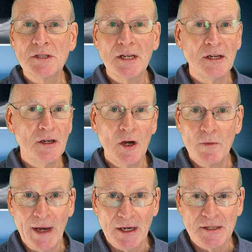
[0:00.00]
and no
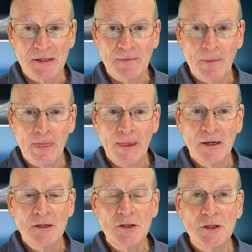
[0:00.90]
mouse.
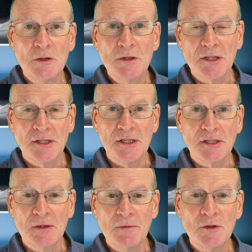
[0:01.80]
To use the
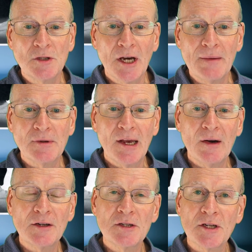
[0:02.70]
system, you typed
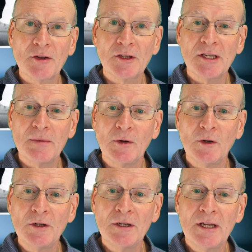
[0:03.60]
characters on the
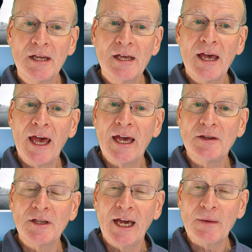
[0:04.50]
keyboard and
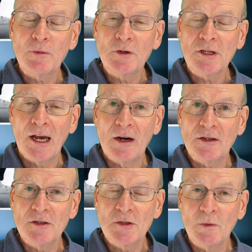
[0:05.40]
the output
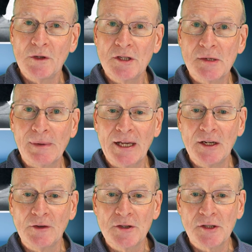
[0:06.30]
characters were displayed
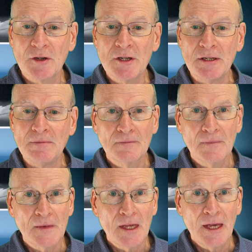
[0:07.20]
on the screen.
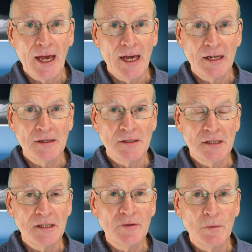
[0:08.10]
And
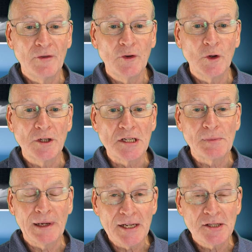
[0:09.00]
even before
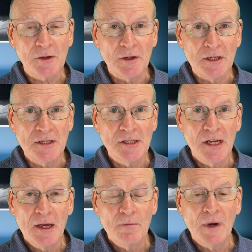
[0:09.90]
display screens,
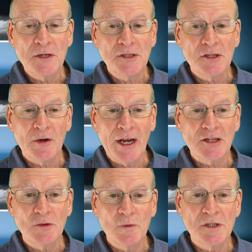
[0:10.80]
most
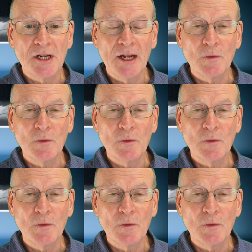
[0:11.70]
interaction was done